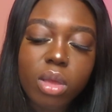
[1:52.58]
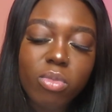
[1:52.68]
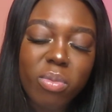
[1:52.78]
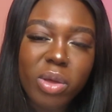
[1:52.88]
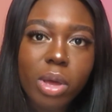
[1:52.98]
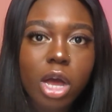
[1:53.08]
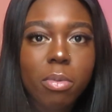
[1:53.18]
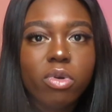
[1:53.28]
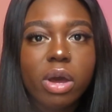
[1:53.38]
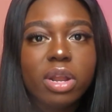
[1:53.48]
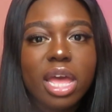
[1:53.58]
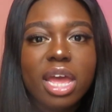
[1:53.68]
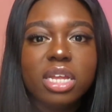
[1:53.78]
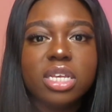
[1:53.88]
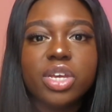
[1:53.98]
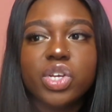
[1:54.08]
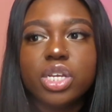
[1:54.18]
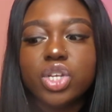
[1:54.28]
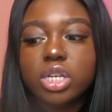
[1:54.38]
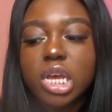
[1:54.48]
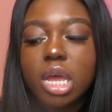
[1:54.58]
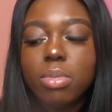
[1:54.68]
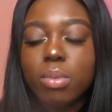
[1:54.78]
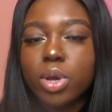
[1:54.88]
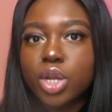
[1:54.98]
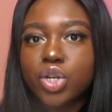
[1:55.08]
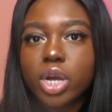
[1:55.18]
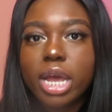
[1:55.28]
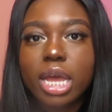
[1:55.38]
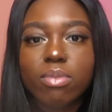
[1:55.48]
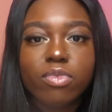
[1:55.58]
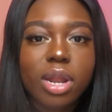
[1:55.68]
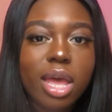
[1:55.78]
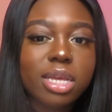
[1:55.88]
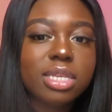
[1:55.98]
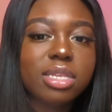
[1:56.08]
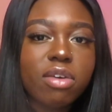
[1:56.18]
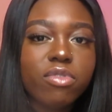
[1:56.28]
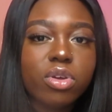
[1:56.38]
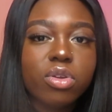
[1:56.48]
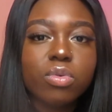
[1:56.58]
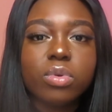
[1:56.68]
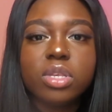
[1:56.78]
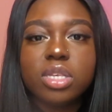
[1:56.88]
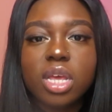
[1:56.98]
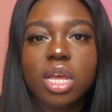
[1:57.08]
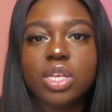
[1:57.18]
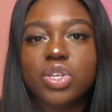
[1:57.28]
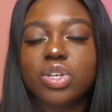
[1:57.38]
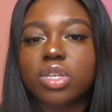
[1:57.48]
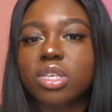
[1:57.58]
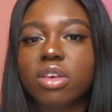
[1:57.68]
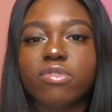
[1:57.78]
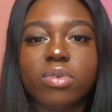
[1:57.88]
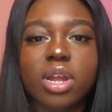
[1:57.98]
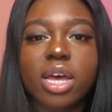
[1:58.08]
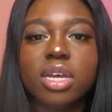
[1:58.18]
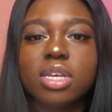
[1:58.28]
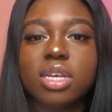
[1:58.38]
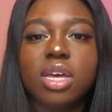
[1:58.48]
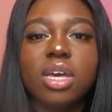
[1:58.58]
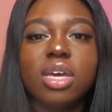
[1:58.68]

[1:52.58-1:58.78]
probably wake up around 8-ish each day, but I'm gonna try aim for like 7 or 6, just because I feel like